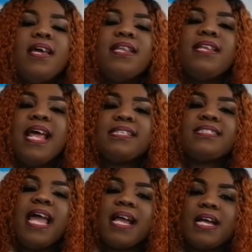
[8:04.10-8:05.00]
The next
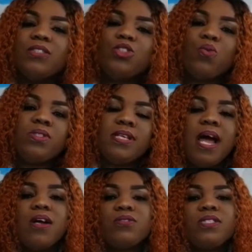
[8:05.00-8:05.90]
thing I can't do
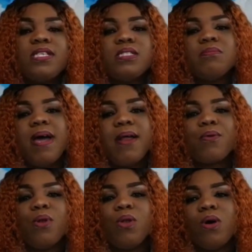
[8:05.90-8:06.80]
without is my
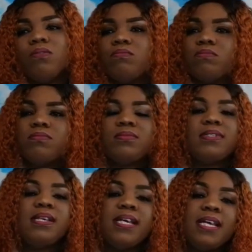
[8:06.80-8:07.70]
roll-on.
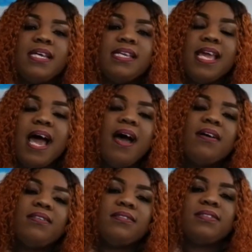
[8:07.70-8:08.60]
Yeah,
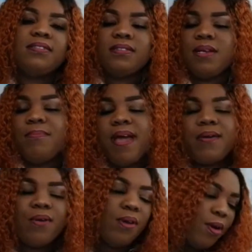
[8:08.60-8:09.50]
my
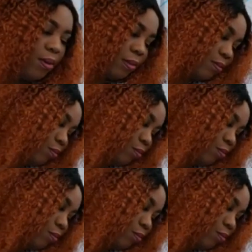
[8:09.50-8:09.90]
roll-on.